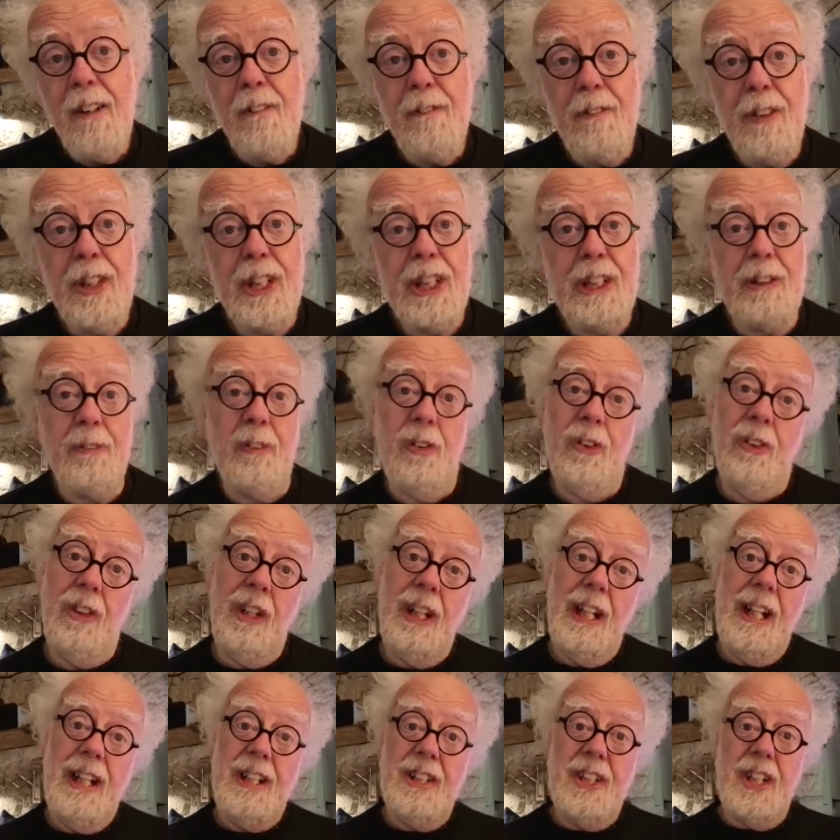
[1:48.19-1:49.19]
First of
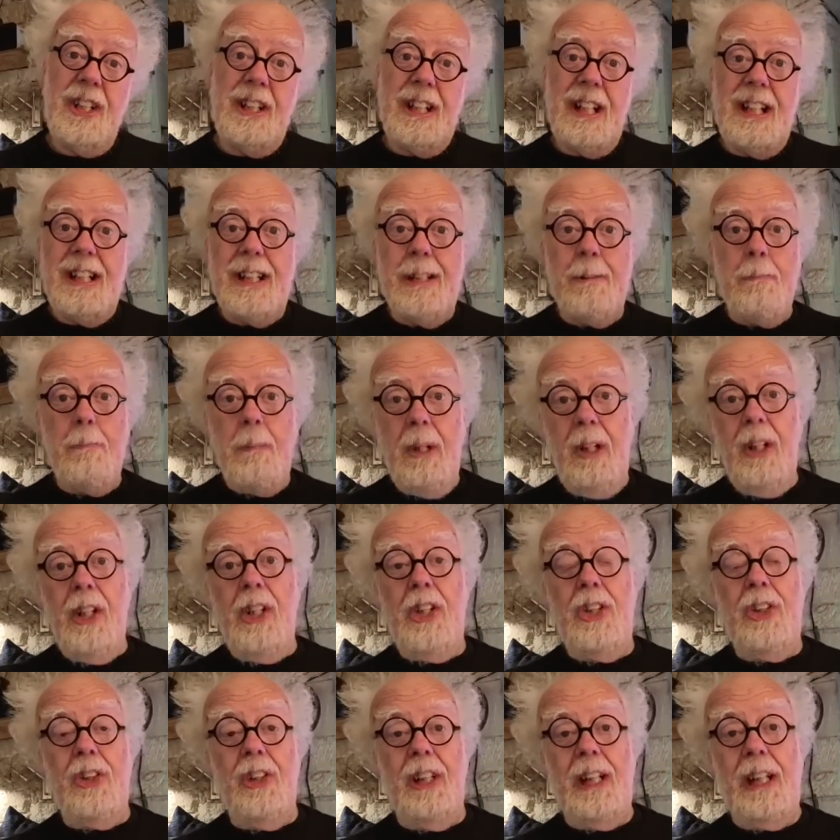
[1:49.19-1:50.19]
all, in today's
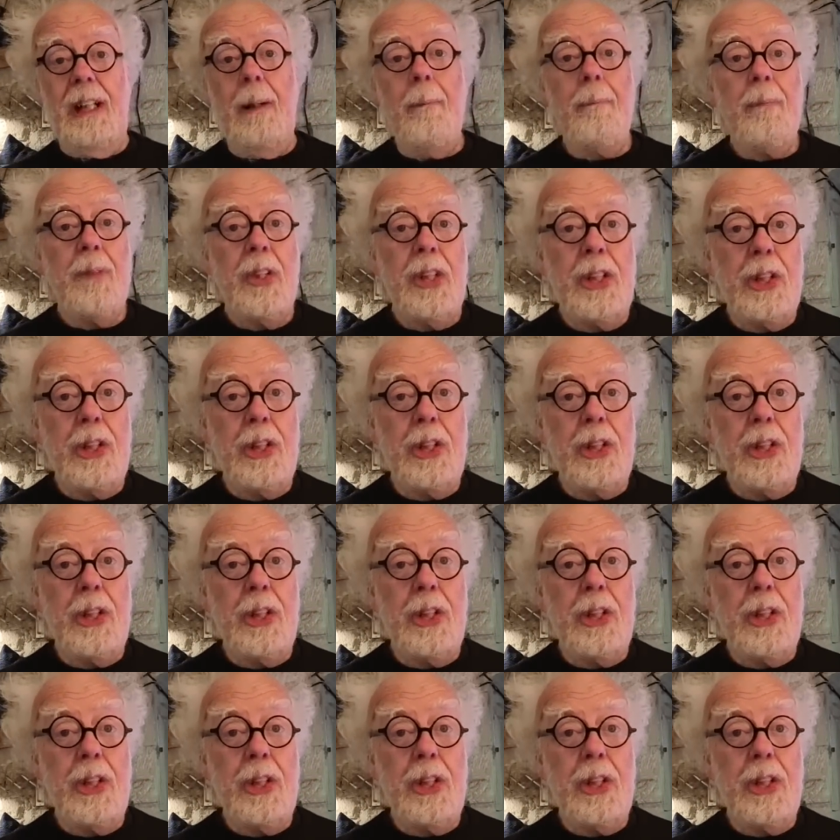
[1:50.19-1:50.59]
military,